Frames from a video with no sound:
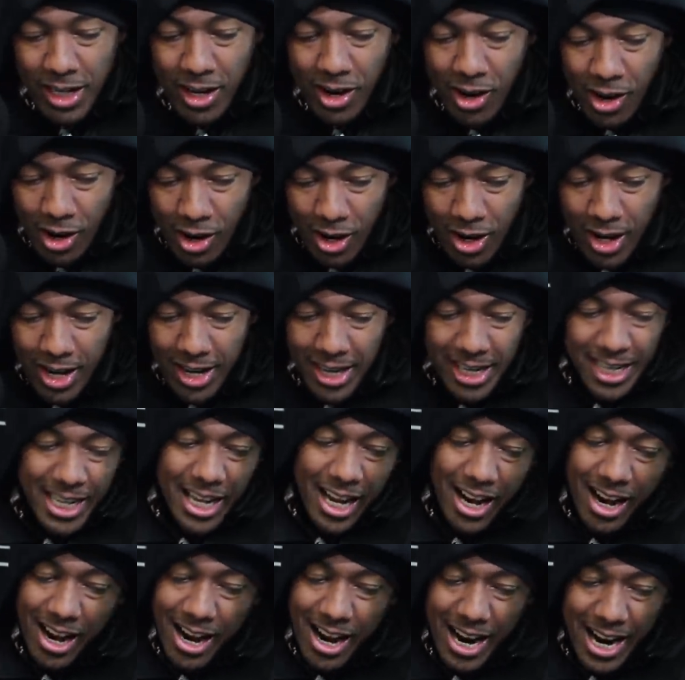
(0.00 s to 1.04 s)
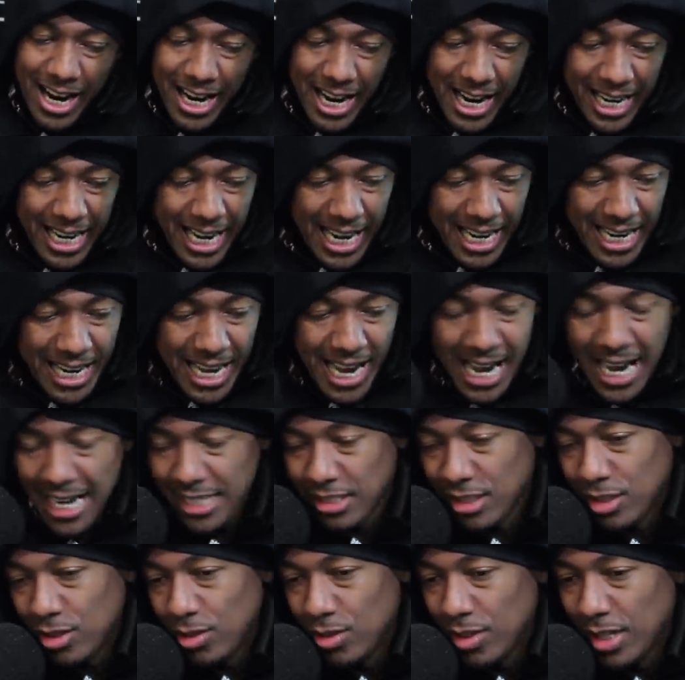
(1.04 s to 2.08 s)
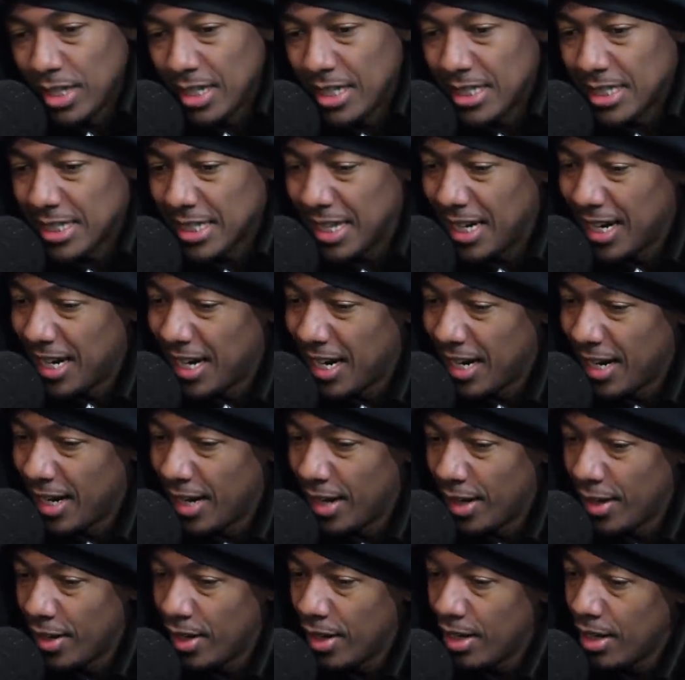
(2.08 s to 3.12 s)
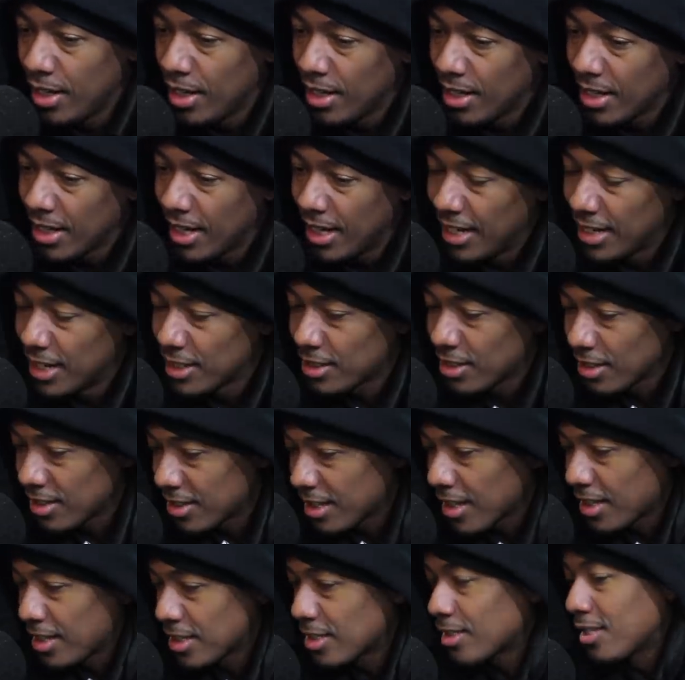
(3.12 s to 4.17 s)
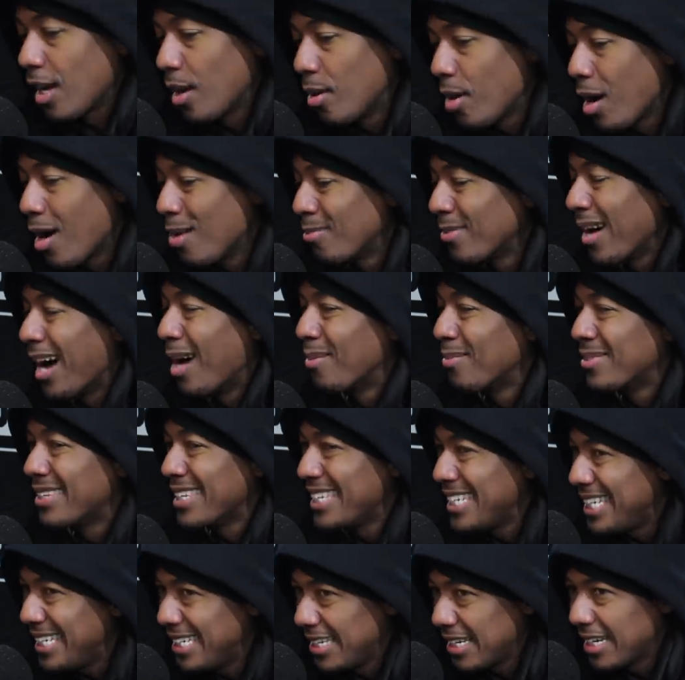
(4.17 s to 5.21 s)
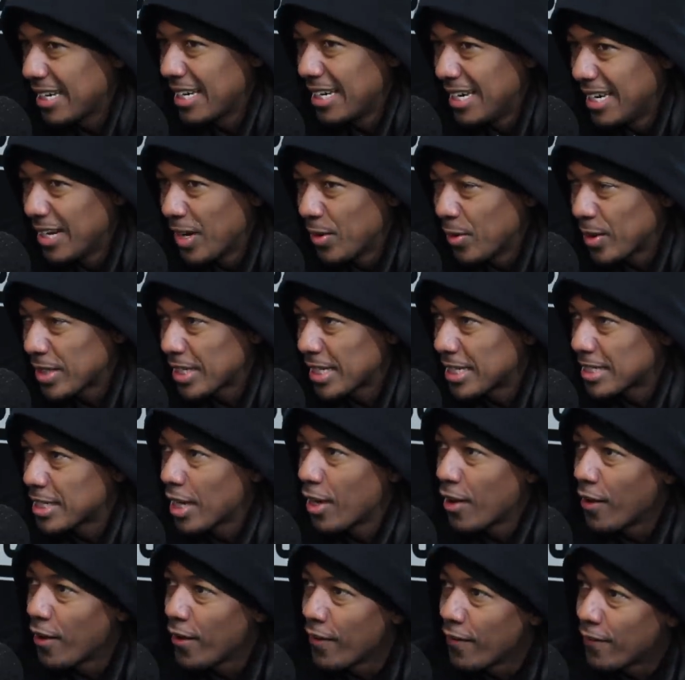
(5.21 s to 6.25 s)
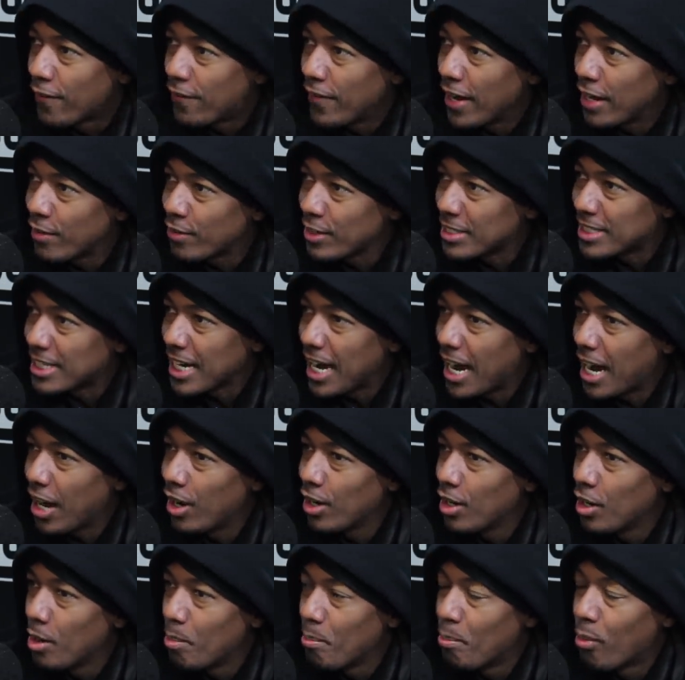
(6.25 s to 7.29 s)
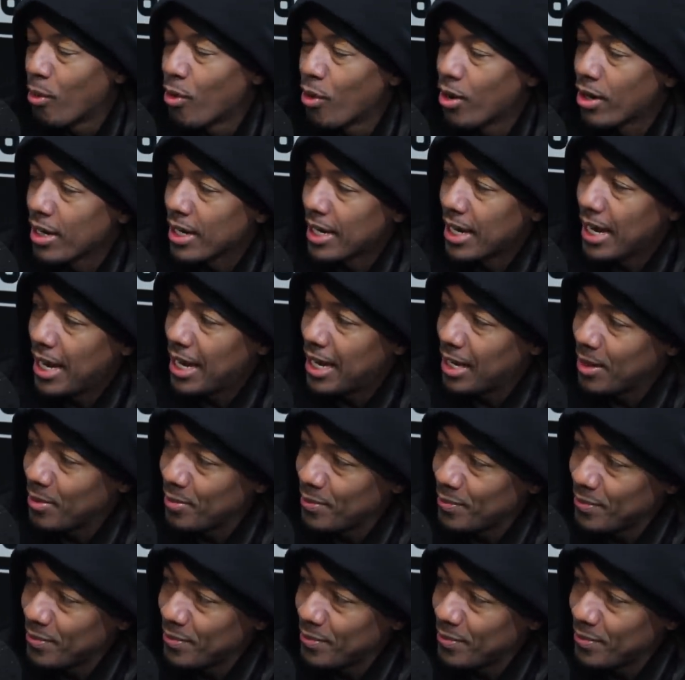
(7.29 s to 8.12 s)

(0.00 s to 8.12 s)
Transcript: hard. All right, I gotta ask you this, uh, and this is because I'm I'm leading with this favorite childhood board game.